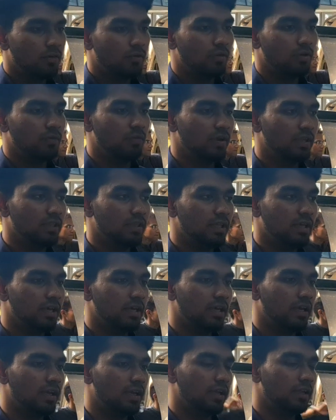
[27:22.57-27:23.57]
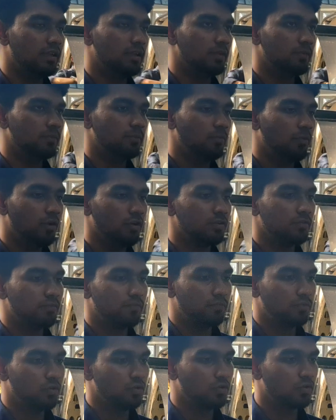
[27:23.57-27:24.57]
We went there and bought
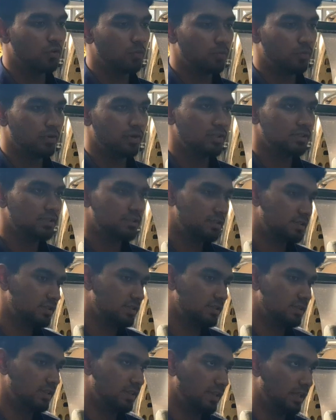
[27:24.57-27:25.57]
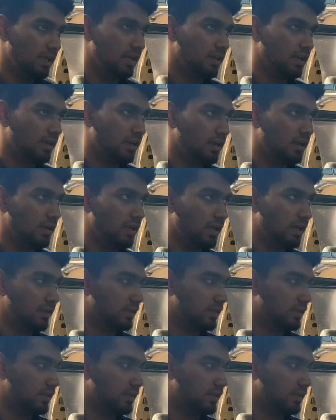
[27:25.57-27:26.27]
few components there, like